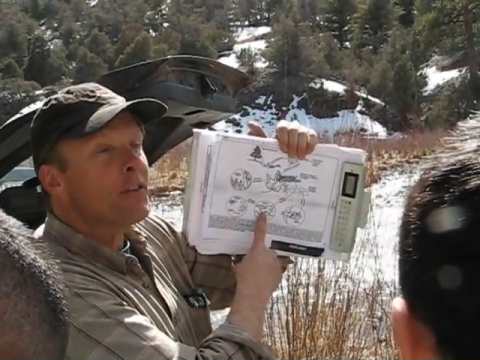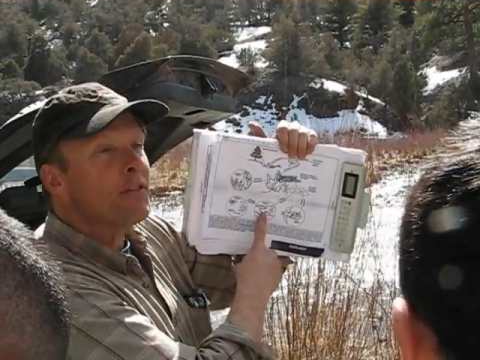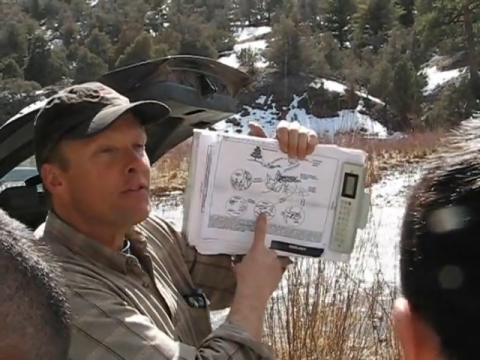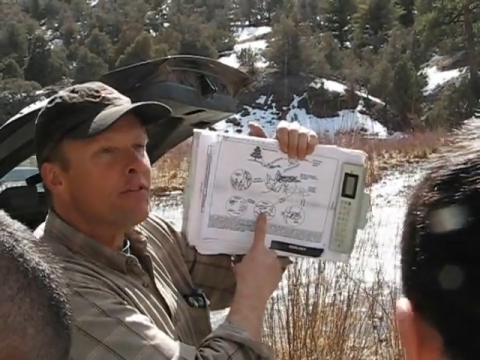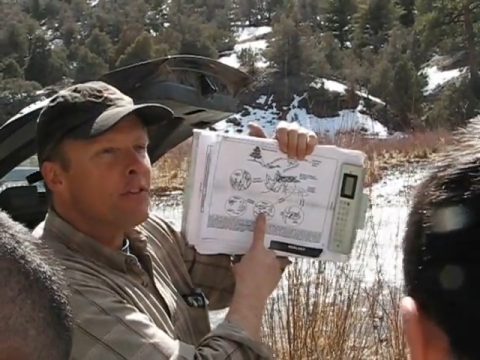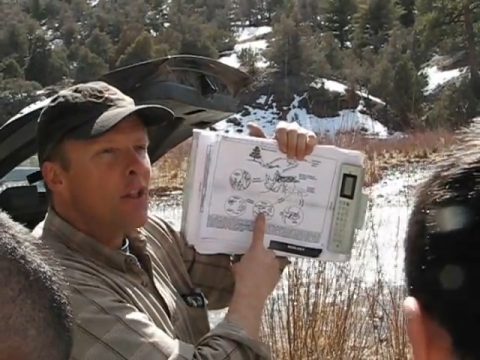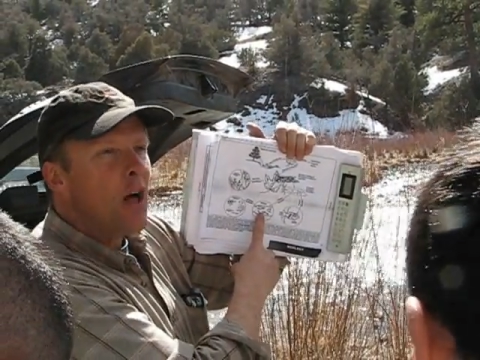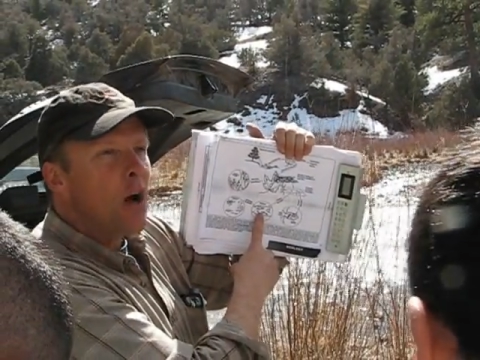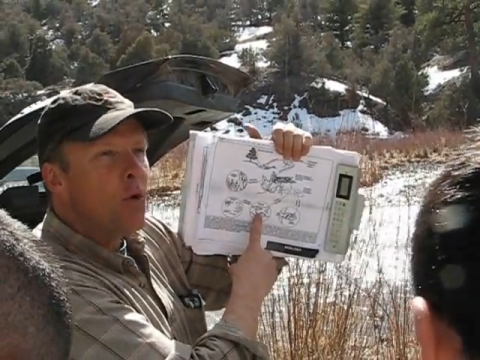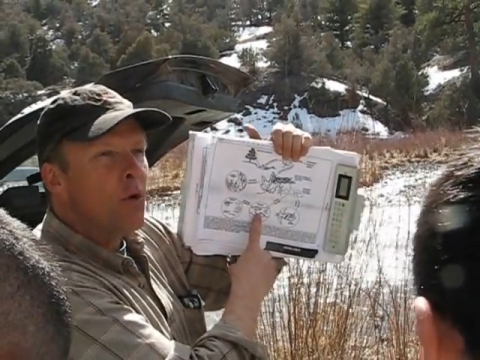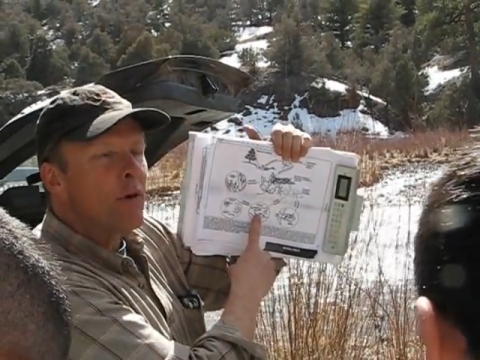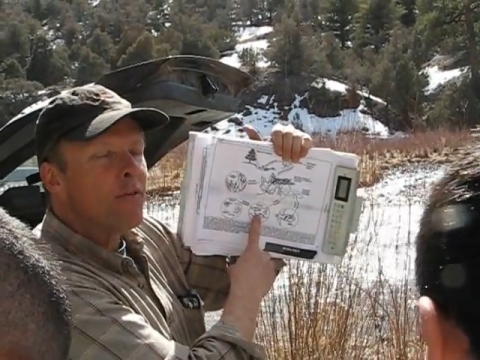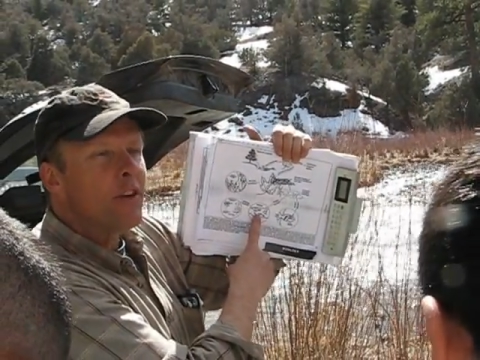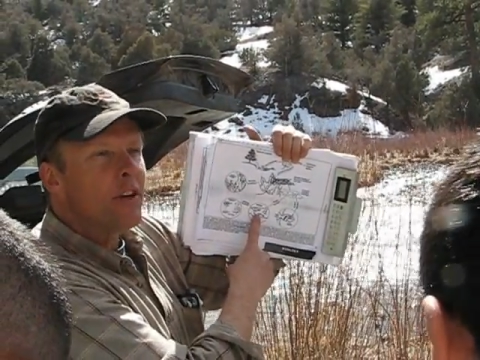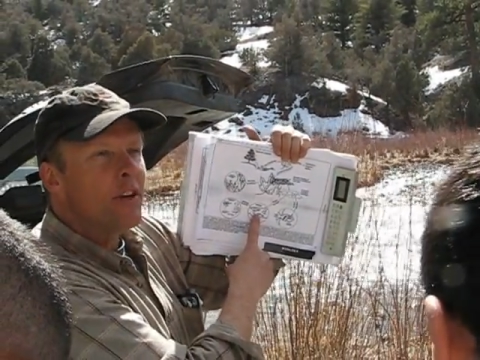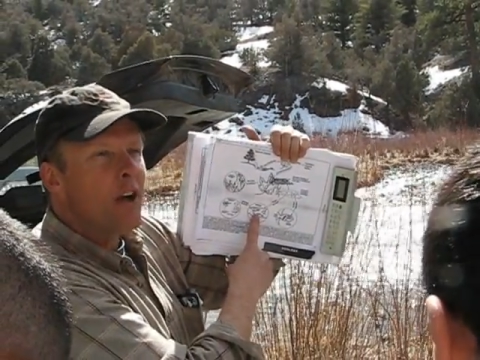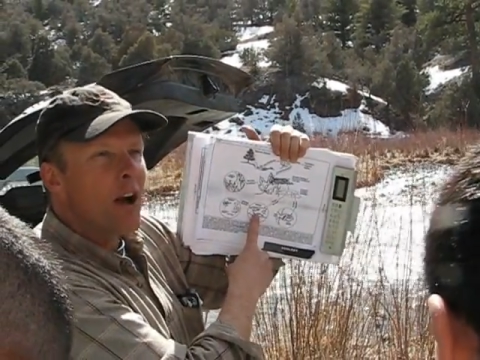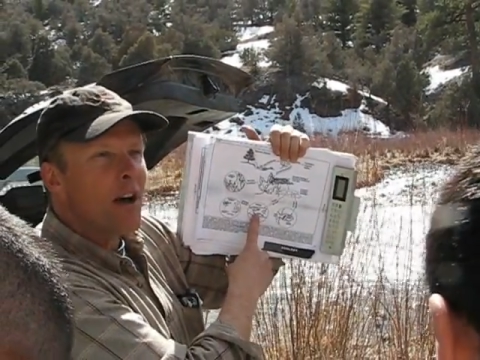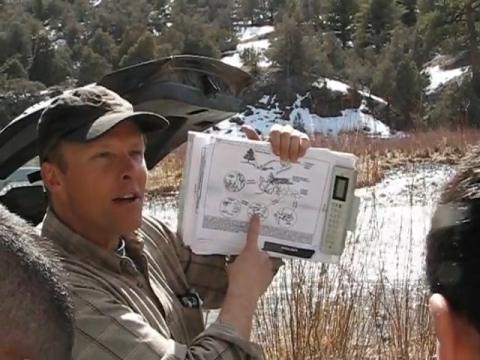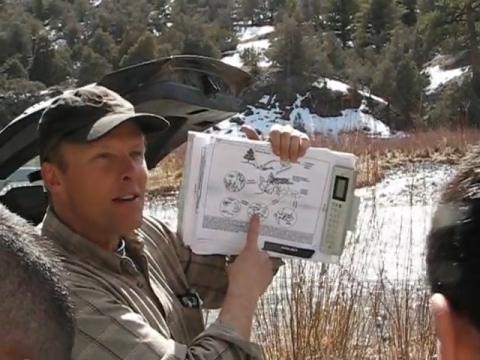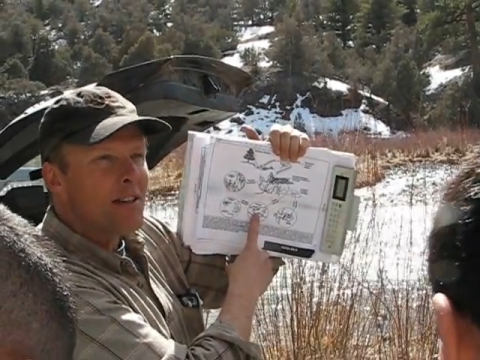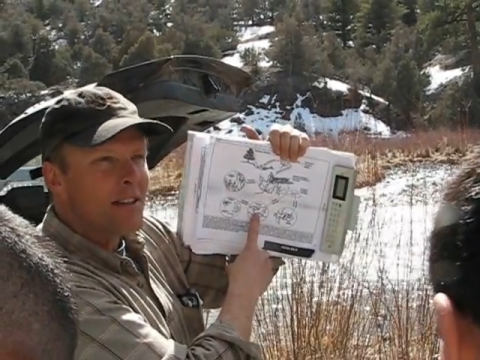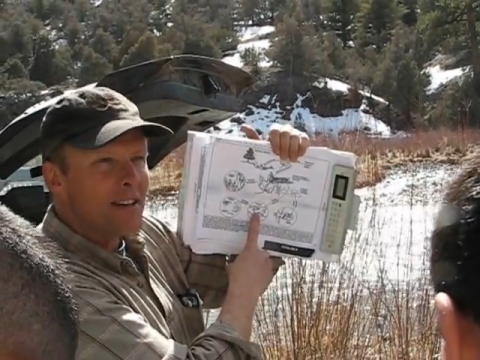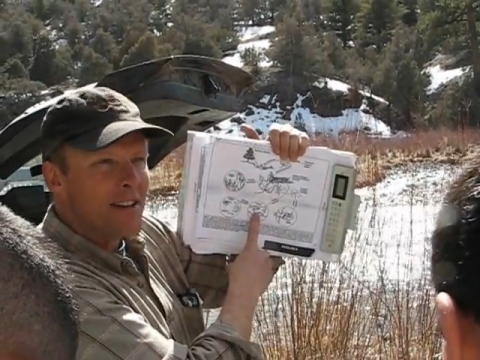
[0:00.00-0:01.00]
flow of the
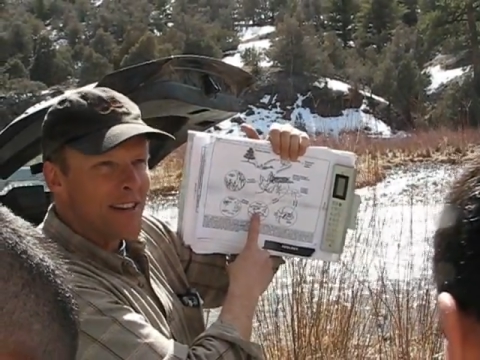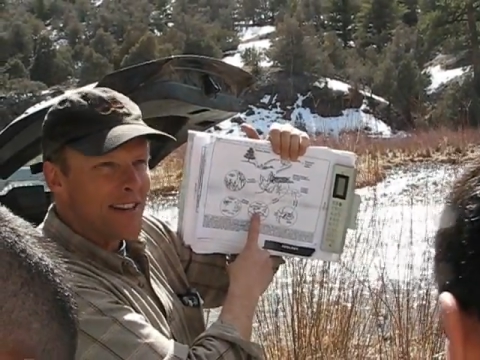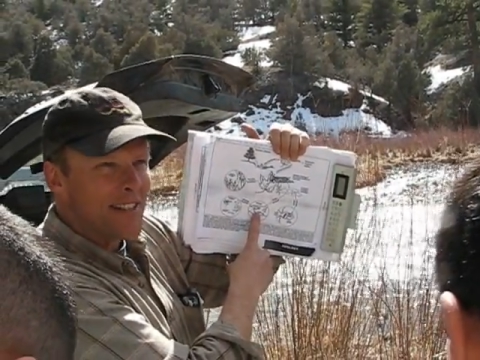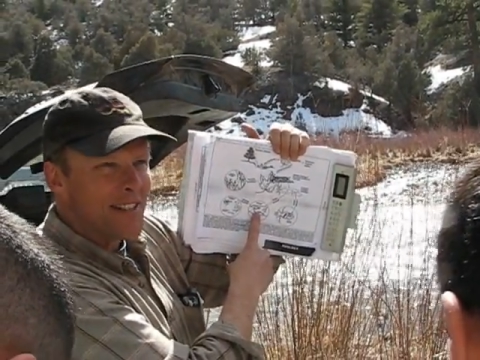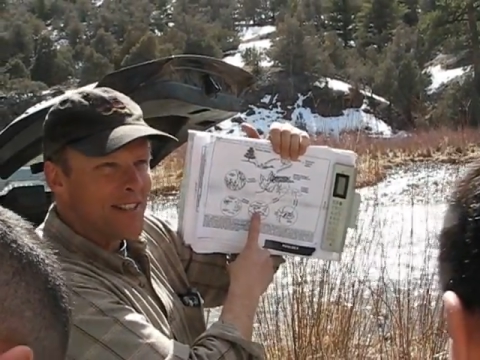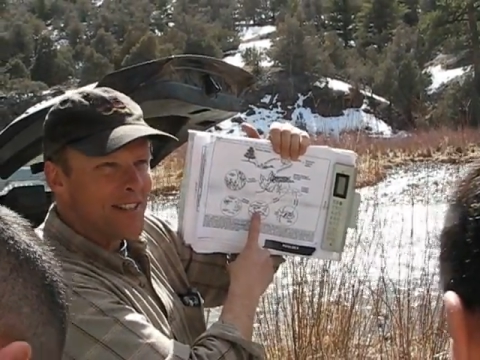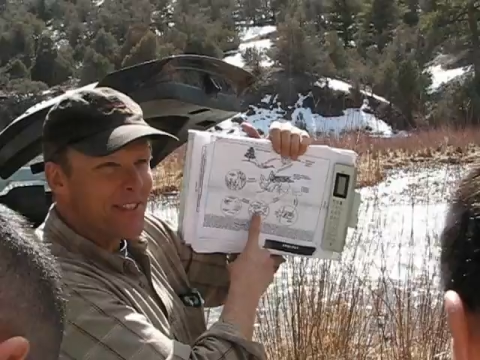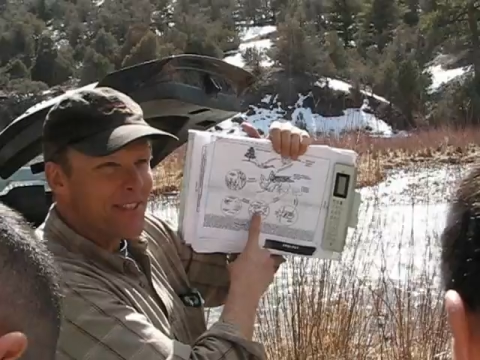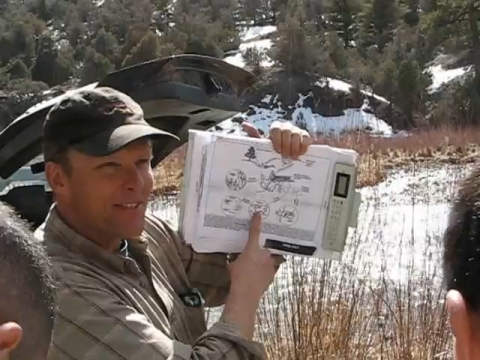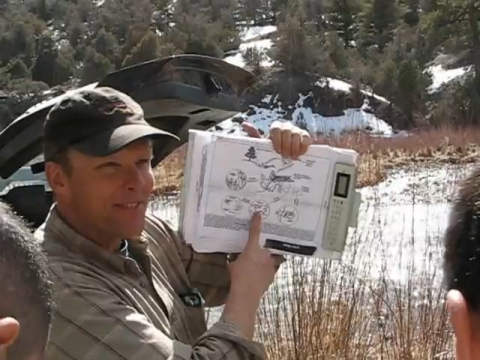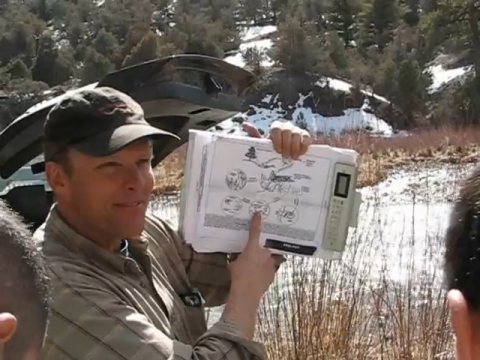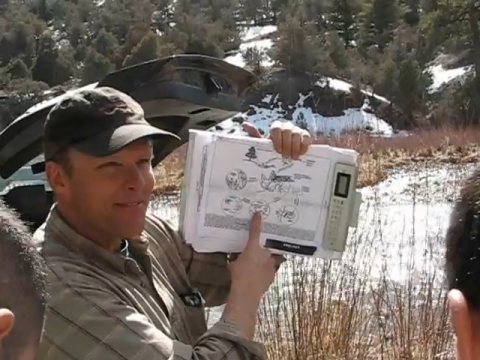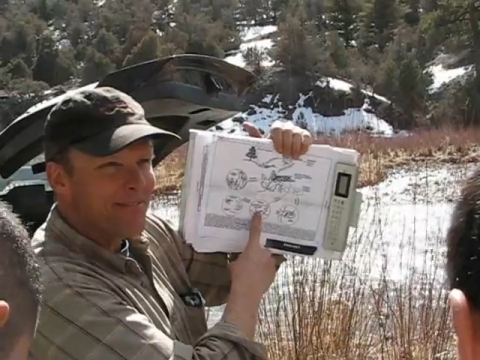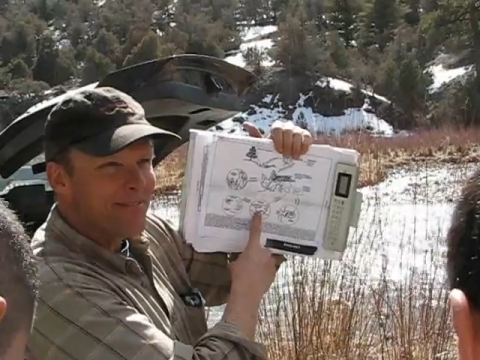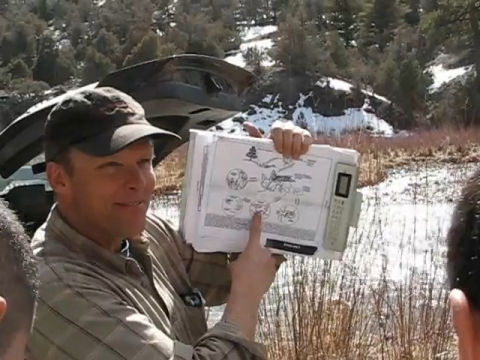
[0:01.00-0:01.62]
continents,